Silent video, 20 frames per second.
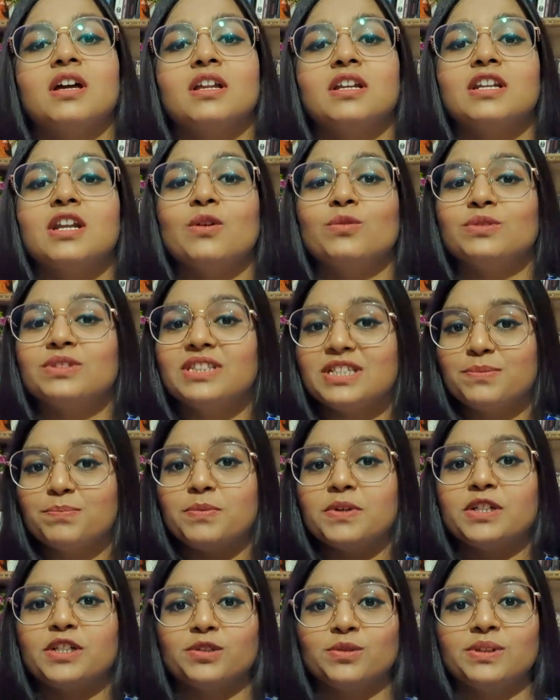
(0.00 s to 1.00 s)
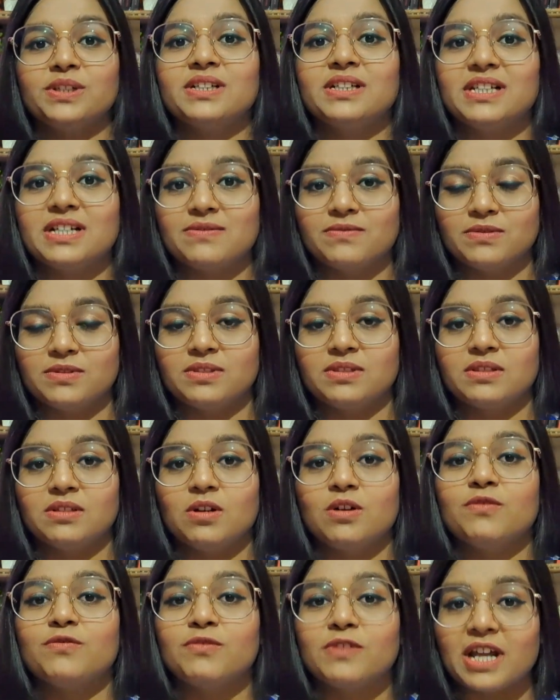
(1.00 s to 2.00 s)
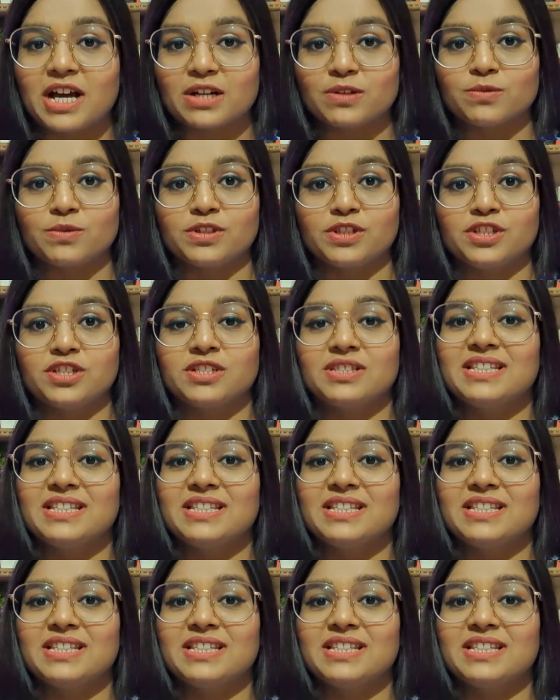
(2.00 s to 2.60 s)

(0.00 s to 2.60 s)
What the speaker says: Now this particular level of language,